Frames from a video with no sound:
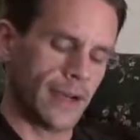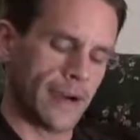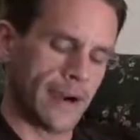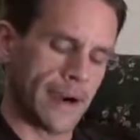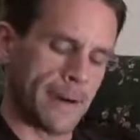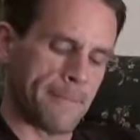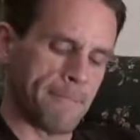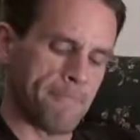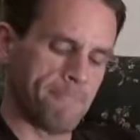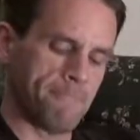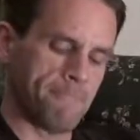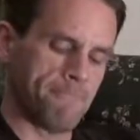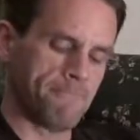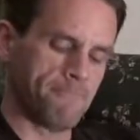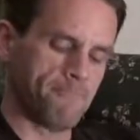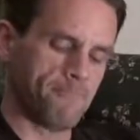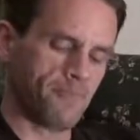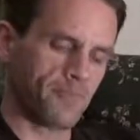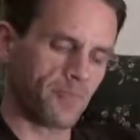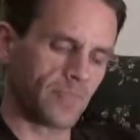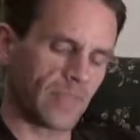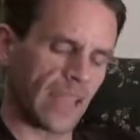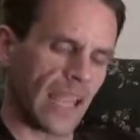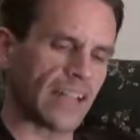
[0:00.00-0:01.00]

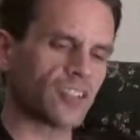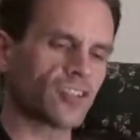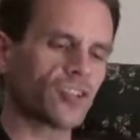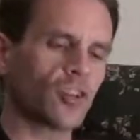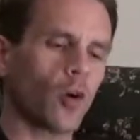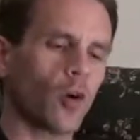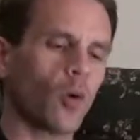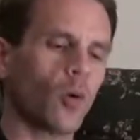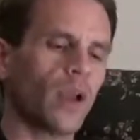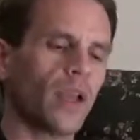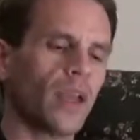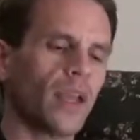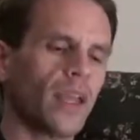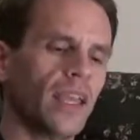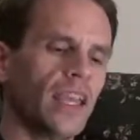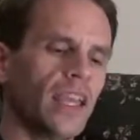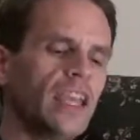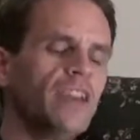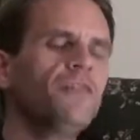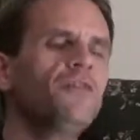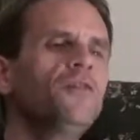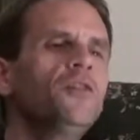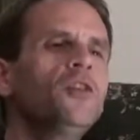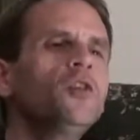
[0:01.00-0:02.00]
And so
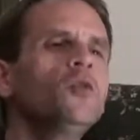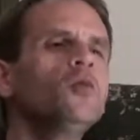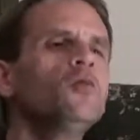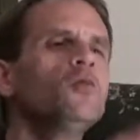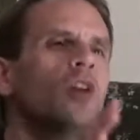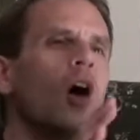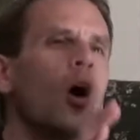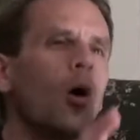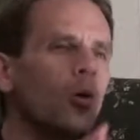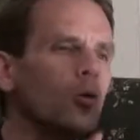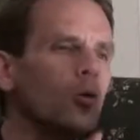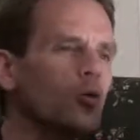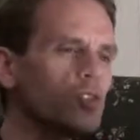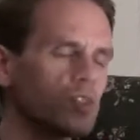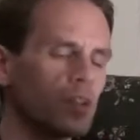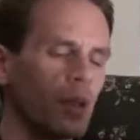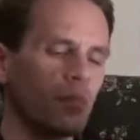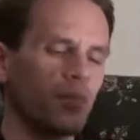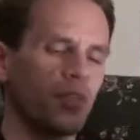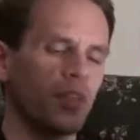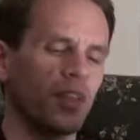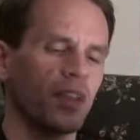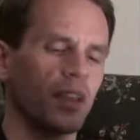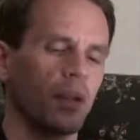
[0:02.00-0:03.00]
if you know
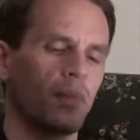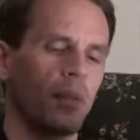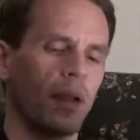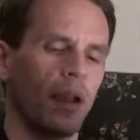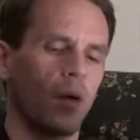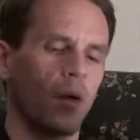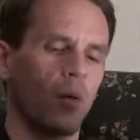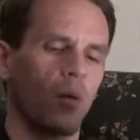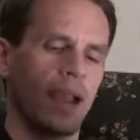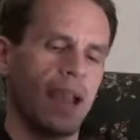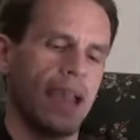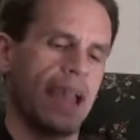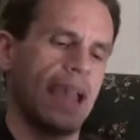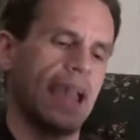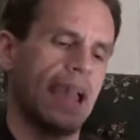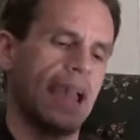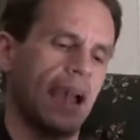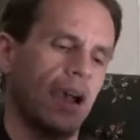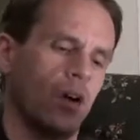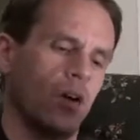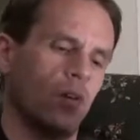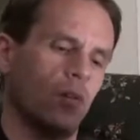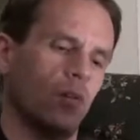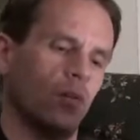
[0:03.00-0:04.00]
something about
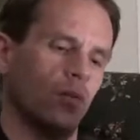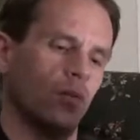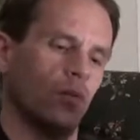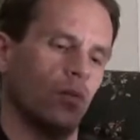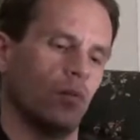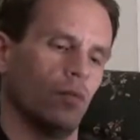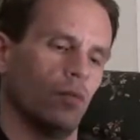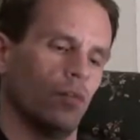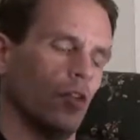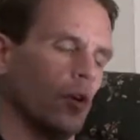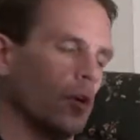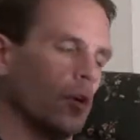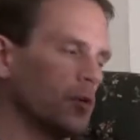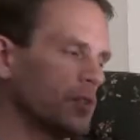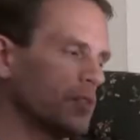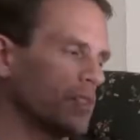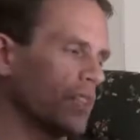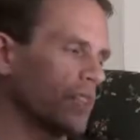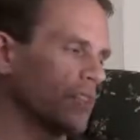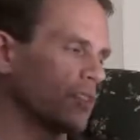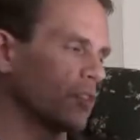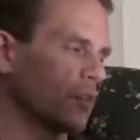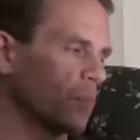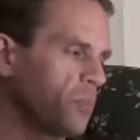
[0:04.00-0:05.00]
how
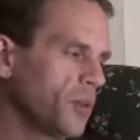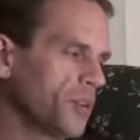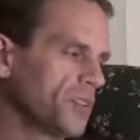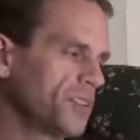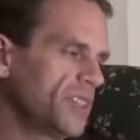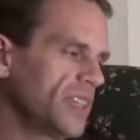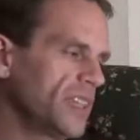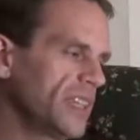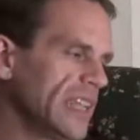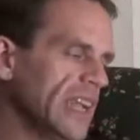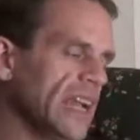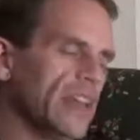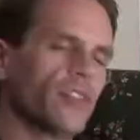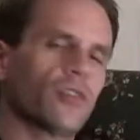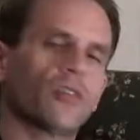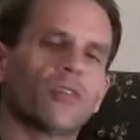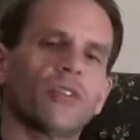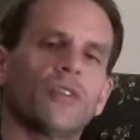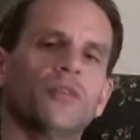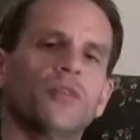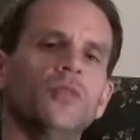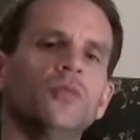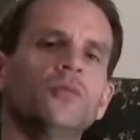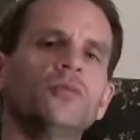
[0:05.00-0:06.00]
those things are put
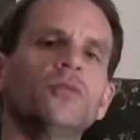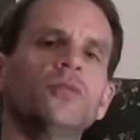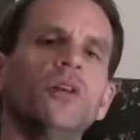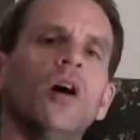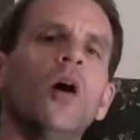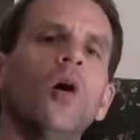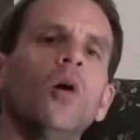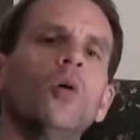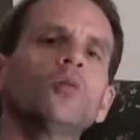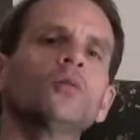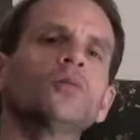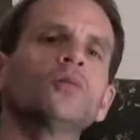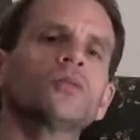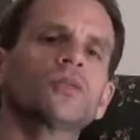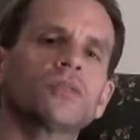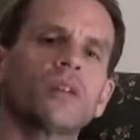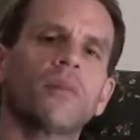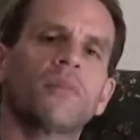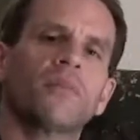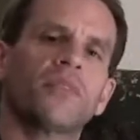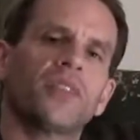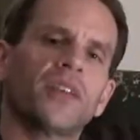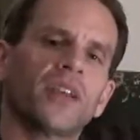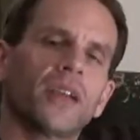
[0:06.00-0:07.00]
together, if you know
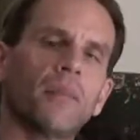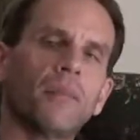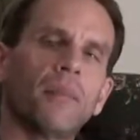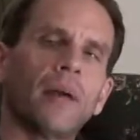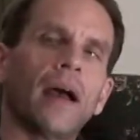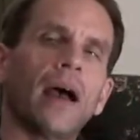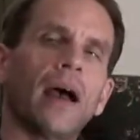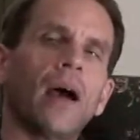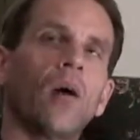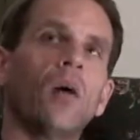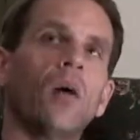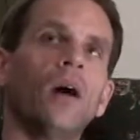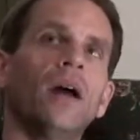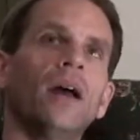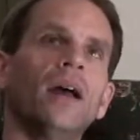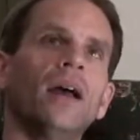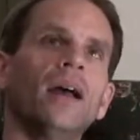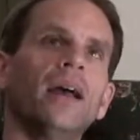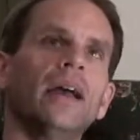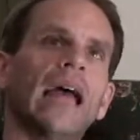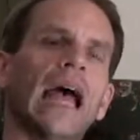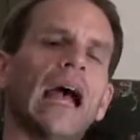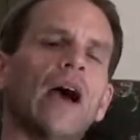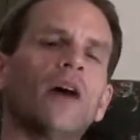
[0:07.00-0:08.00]
something about
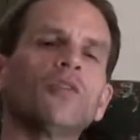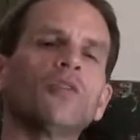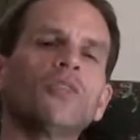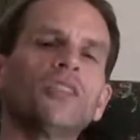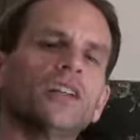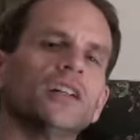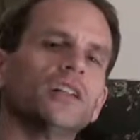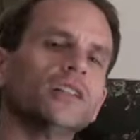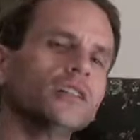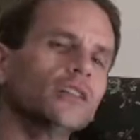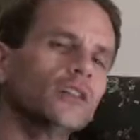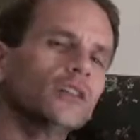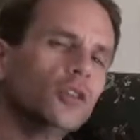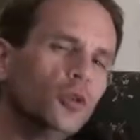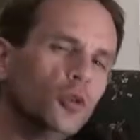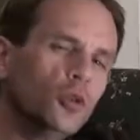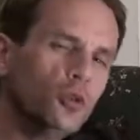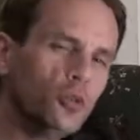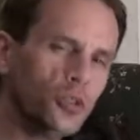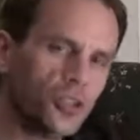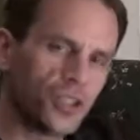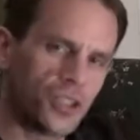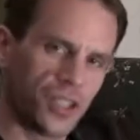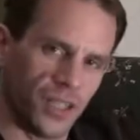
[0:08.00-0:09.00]
how the
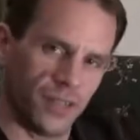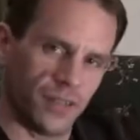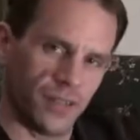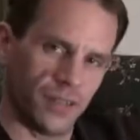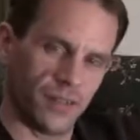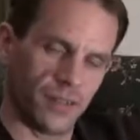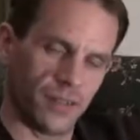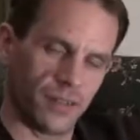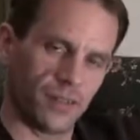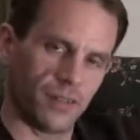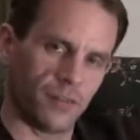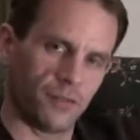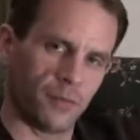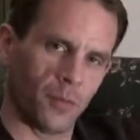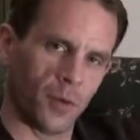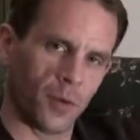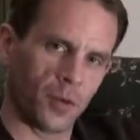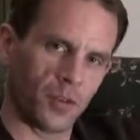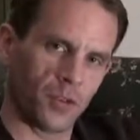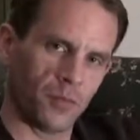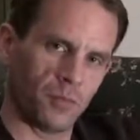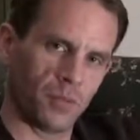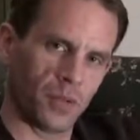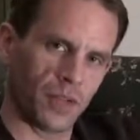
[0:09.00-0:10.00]
illusions of
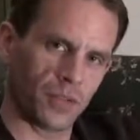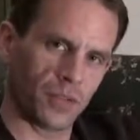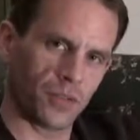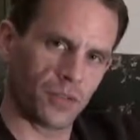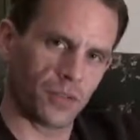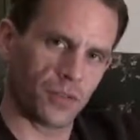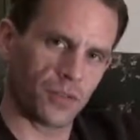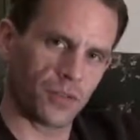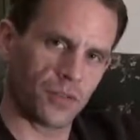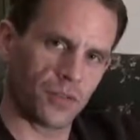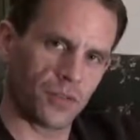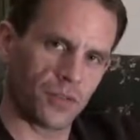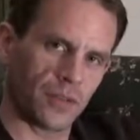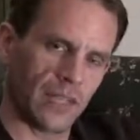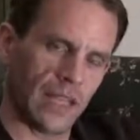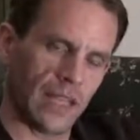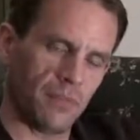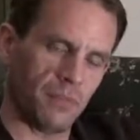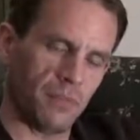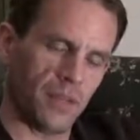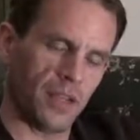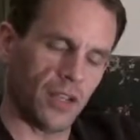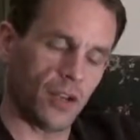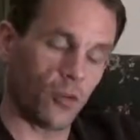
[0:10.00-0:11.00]
motion pictures
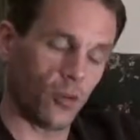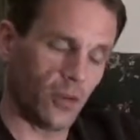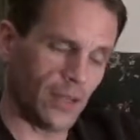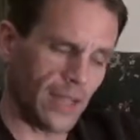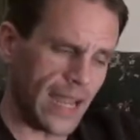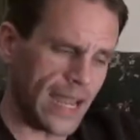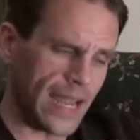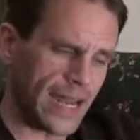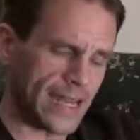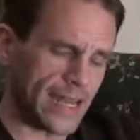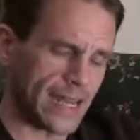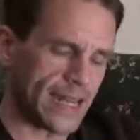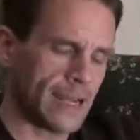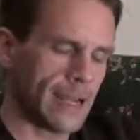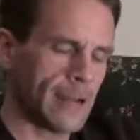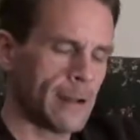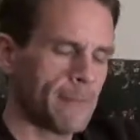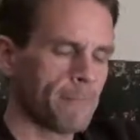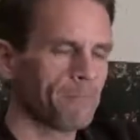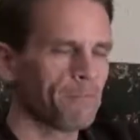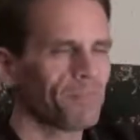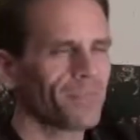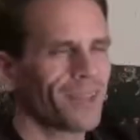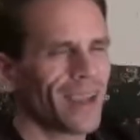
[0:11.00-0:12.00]
can be created,
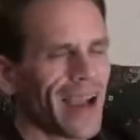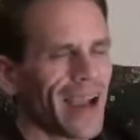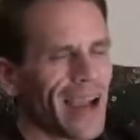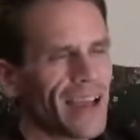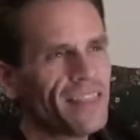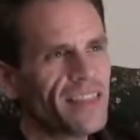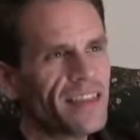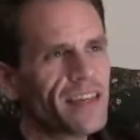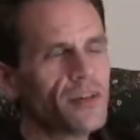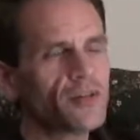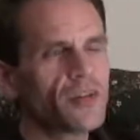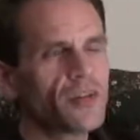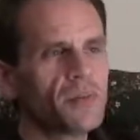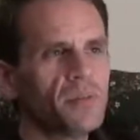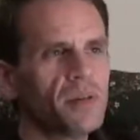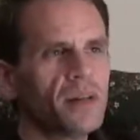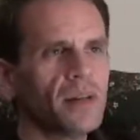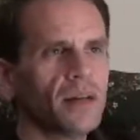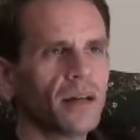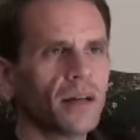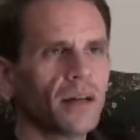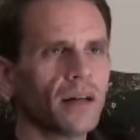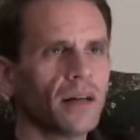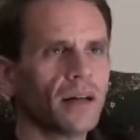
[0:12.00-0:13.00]
I think you can
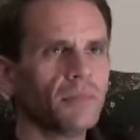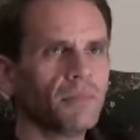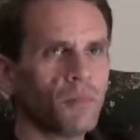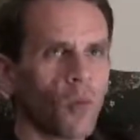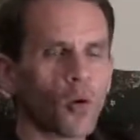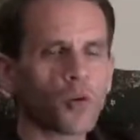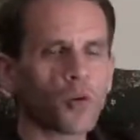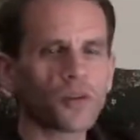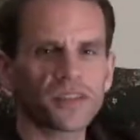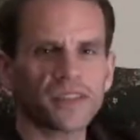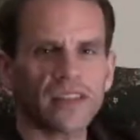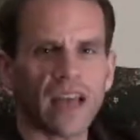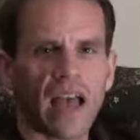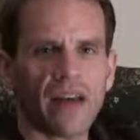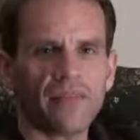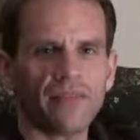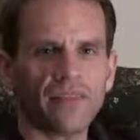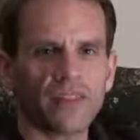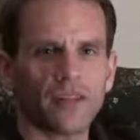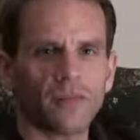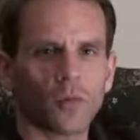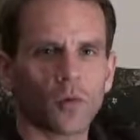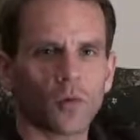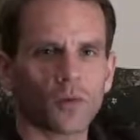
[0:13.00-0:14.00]
be more
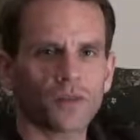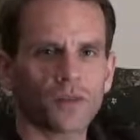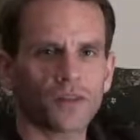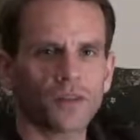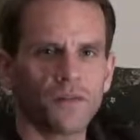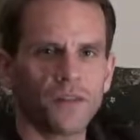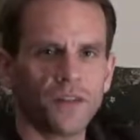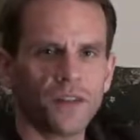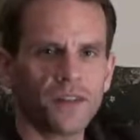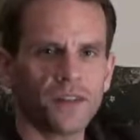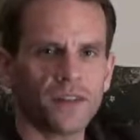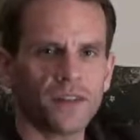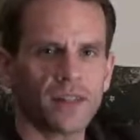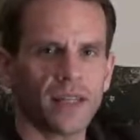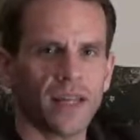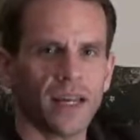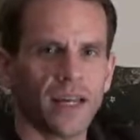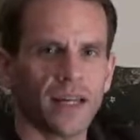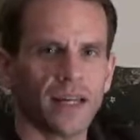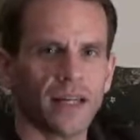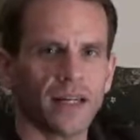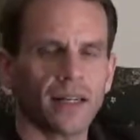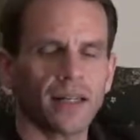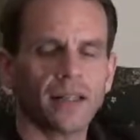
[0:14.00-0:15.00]
savvy and more
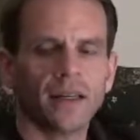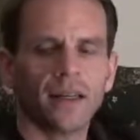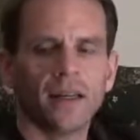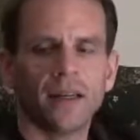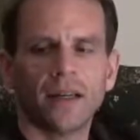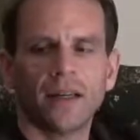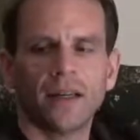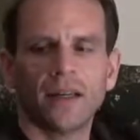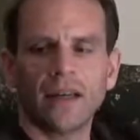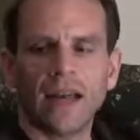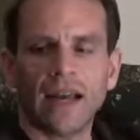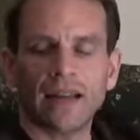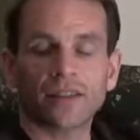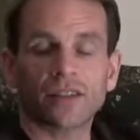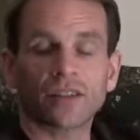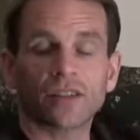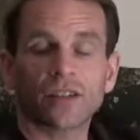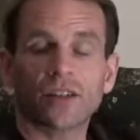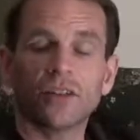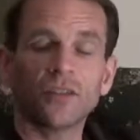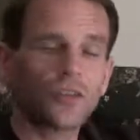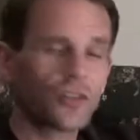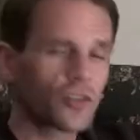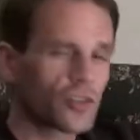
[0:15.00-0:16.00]
sophisticated
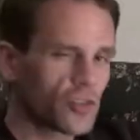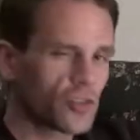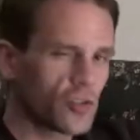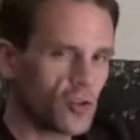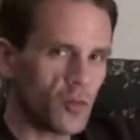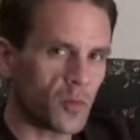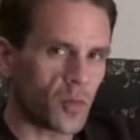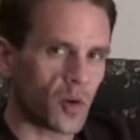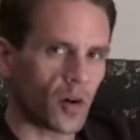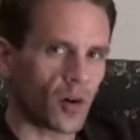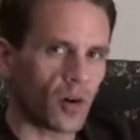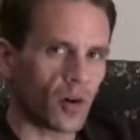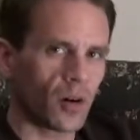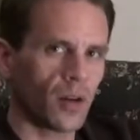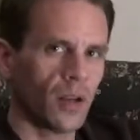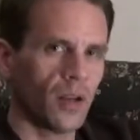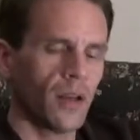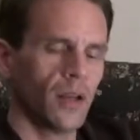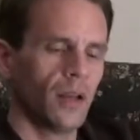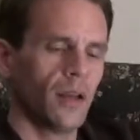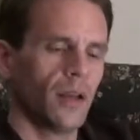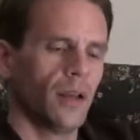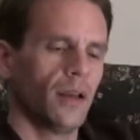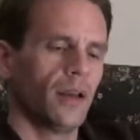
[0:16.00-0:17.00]
as a
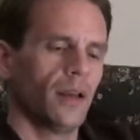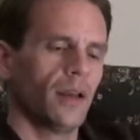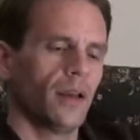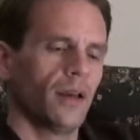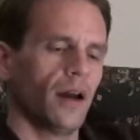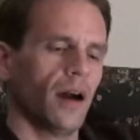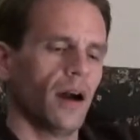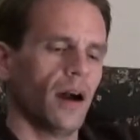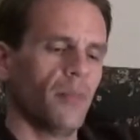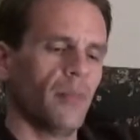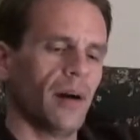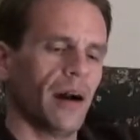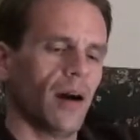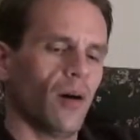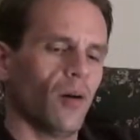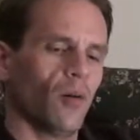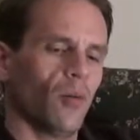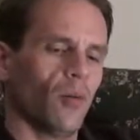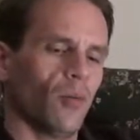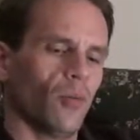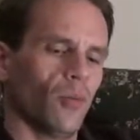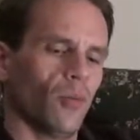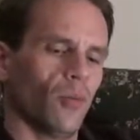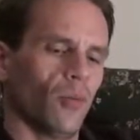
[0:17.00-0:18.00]
consumer
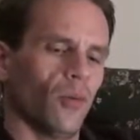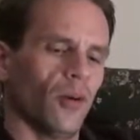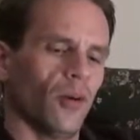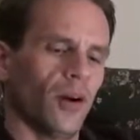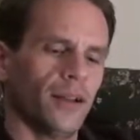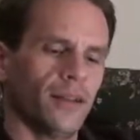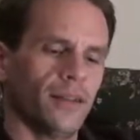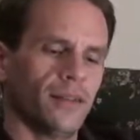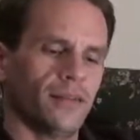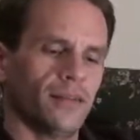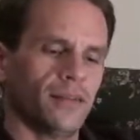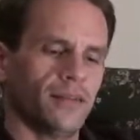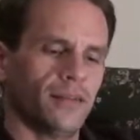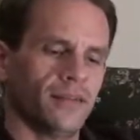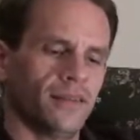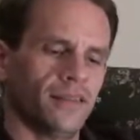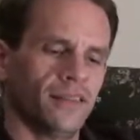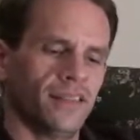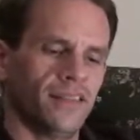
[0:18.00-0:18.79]
about what